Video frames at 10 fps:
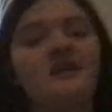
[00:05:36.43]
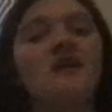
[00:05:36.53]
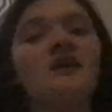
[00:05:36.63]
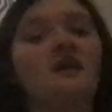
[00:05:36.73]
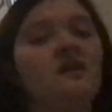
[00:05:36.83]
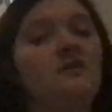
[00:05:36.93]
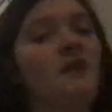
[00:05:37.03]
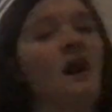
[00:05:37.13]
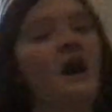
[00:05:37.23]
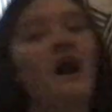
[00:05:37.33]
healed
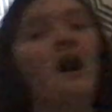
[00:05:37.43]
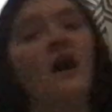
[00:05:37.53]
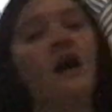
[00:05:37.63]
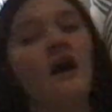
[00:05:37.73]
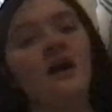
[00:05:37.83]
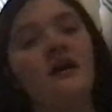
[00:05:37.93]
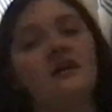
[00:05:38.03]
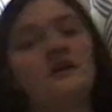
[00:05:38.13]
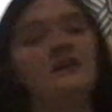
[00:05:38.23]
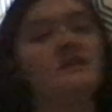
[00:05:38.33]
my heart,
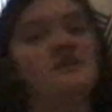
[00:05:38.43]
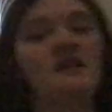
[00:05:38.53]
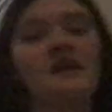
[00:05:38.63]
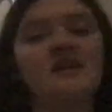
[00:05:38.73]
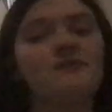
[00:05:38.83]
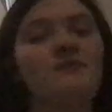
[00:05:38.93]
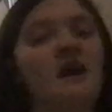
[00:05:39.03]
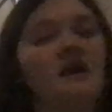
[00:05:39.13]
changed my